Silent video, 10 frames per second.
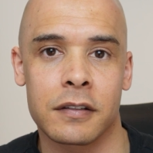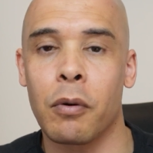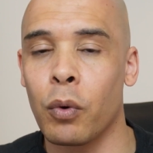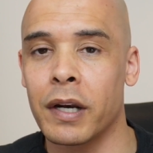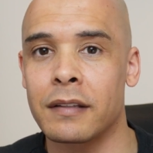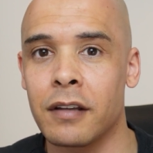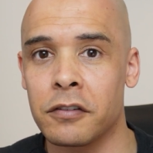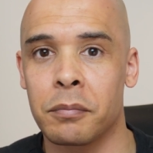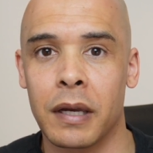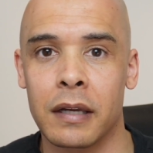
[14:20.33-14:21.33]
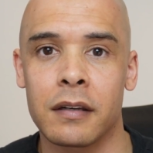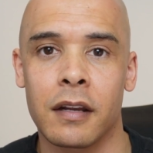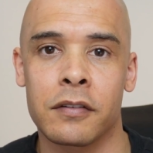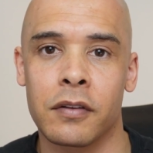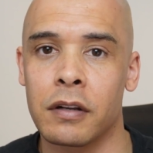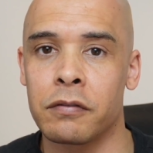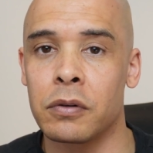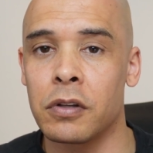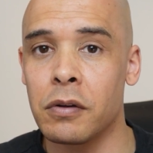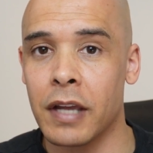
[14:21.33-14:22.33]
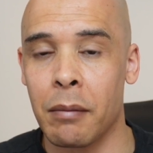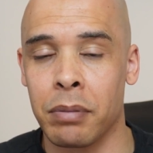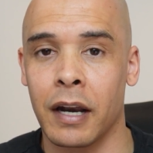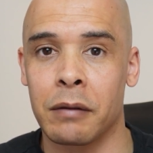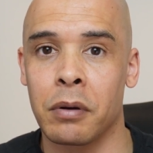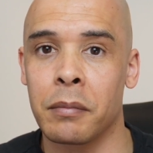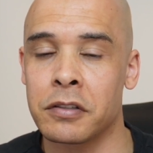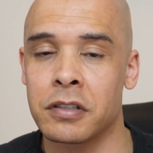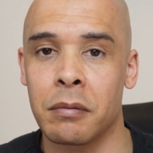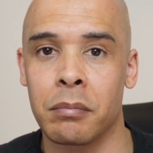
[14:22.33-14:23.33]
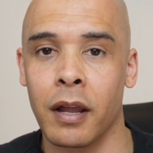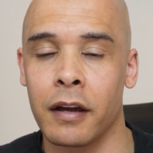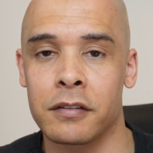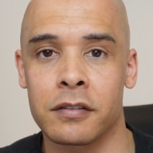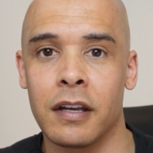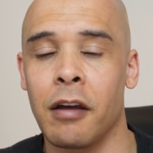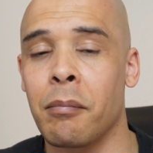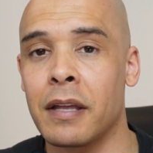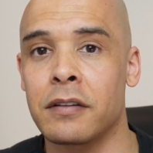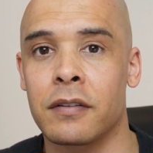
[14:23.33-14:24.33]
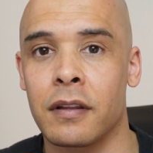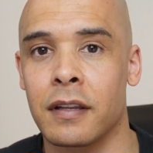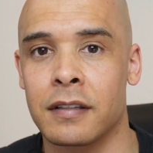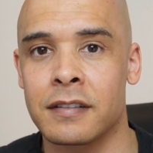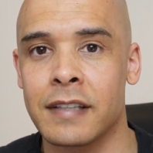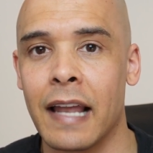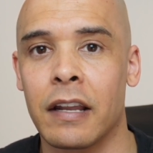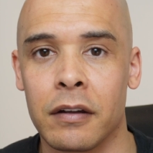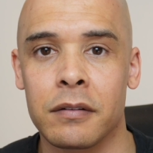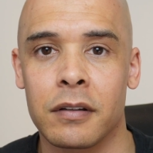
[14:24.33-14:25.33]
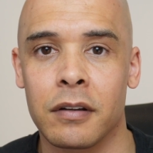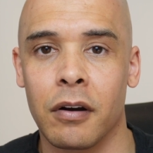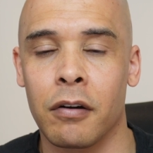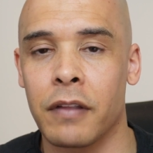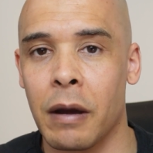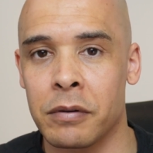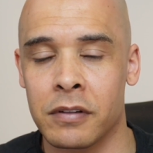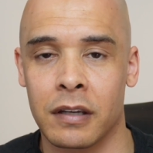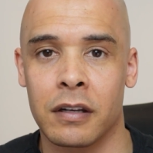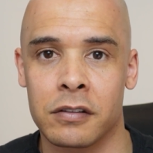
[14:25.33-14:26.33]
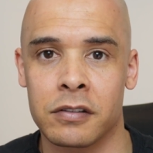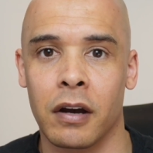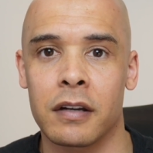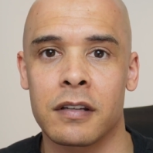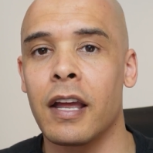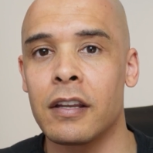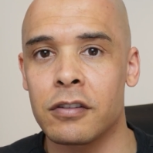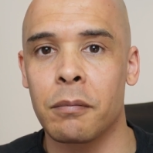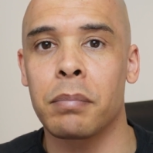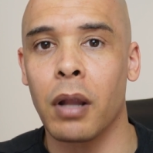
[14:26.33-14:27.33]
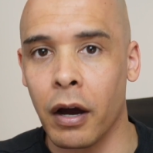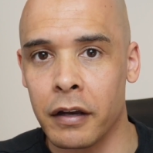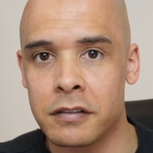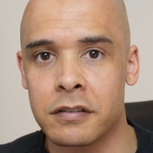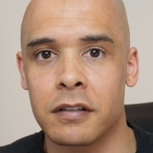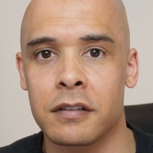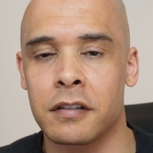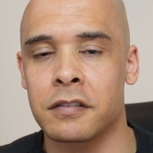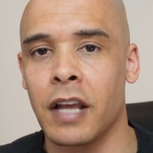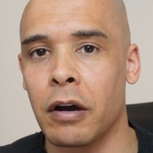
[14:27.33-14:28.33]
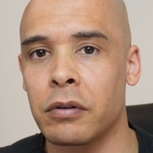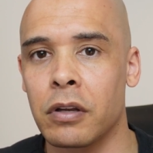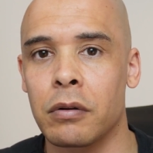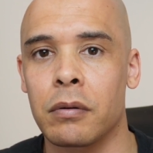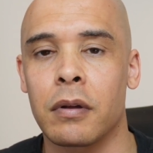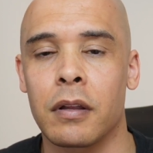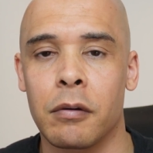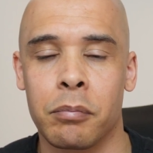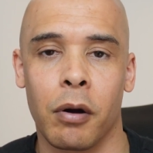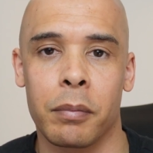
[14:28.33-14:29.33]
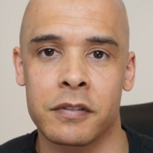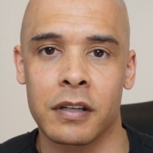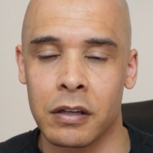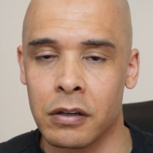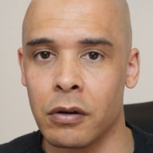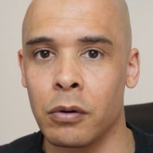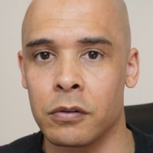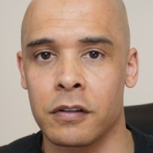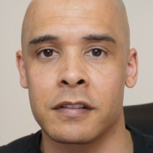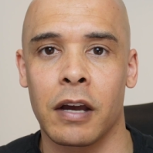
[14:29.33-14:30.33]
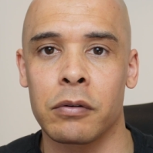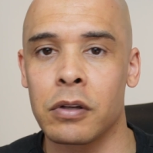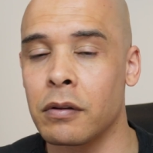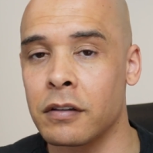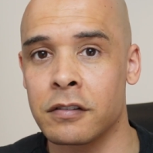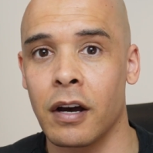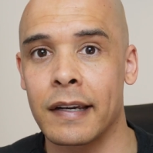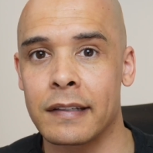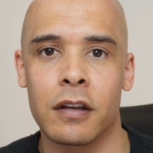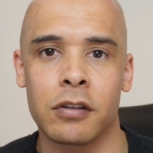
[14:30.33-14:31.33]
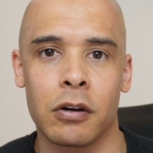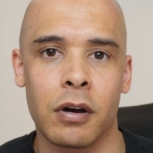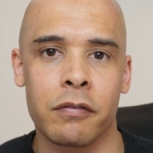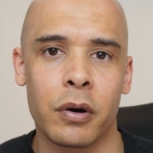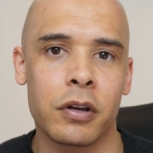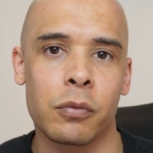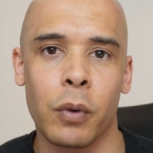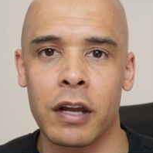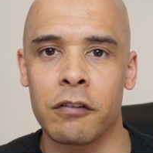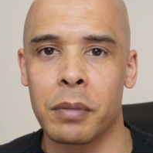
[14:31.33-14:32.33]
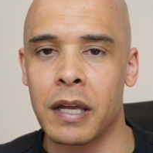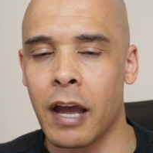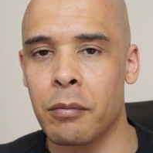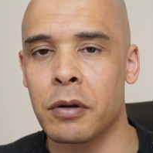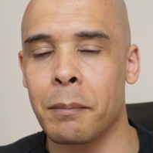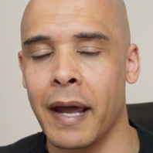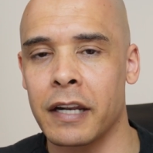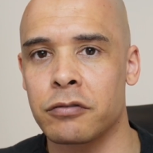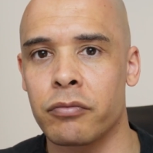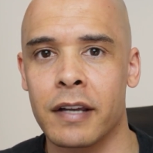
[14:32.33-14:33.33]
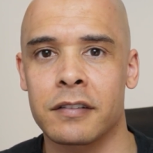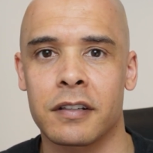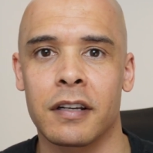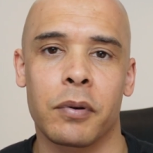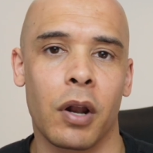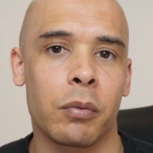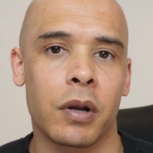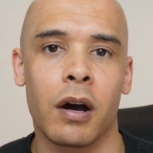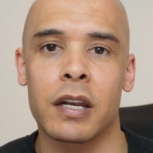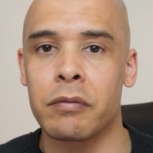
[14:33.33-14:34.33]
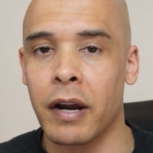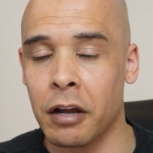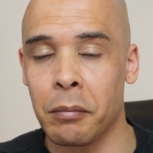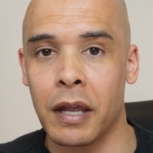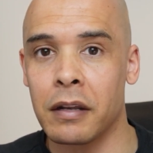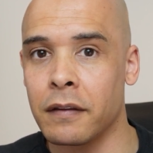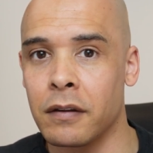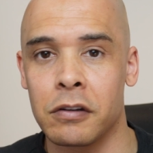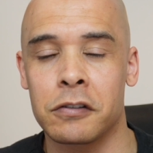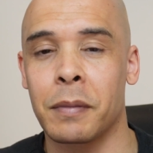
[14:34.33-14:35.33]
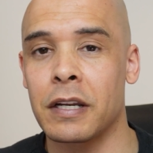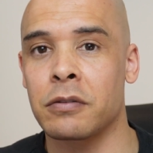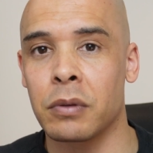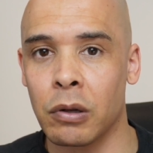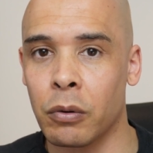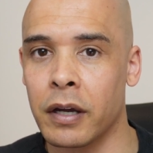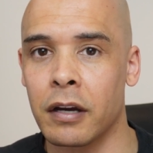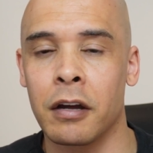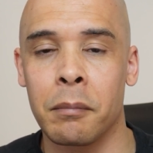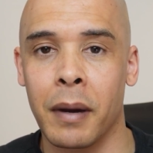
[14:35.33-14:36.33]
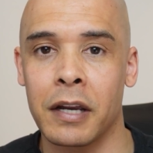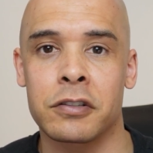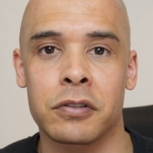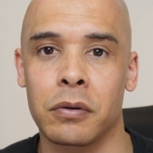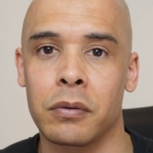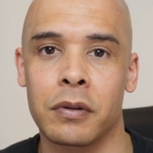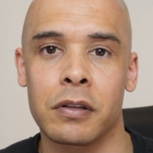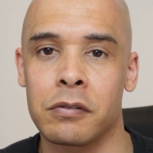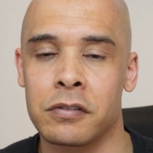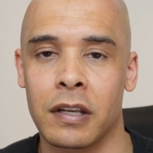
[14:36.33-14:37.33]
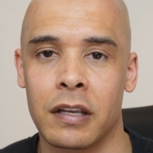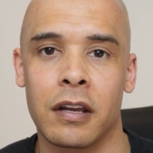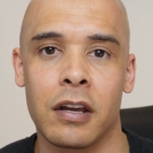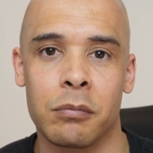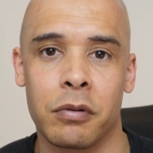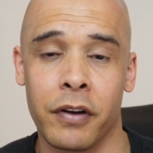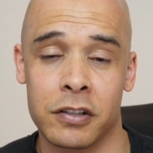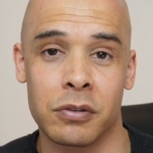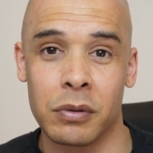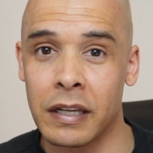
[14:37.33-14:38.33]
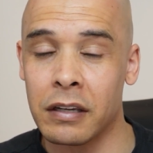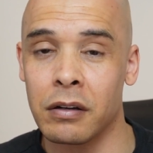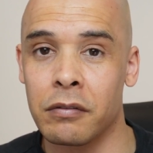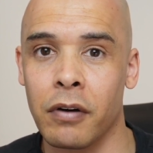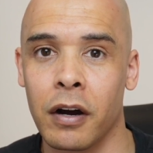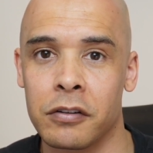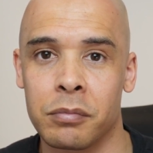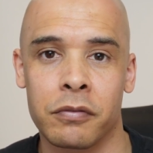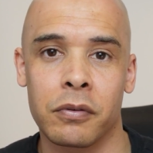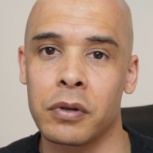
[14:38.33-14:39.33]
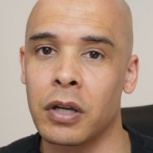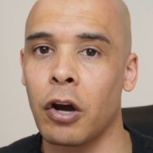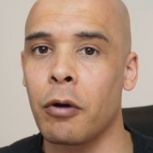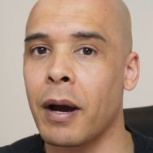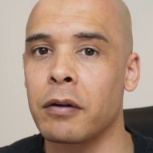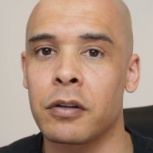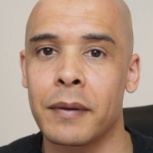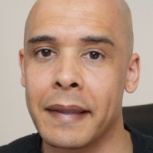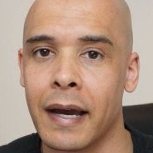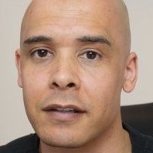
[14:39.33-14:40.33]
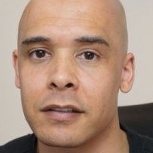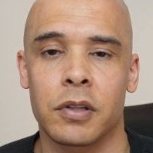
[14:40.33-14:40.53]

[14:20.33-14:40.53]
But what it does mean is that if you do get planning permission in place, it means that the seller of that particular site is obliged to sell you the property or to sell you the site. So a very good way of being able to manage risk, but I would highly recommend that you speak to a lawyer and make sure that you seek professional legal advice before you go about doing that.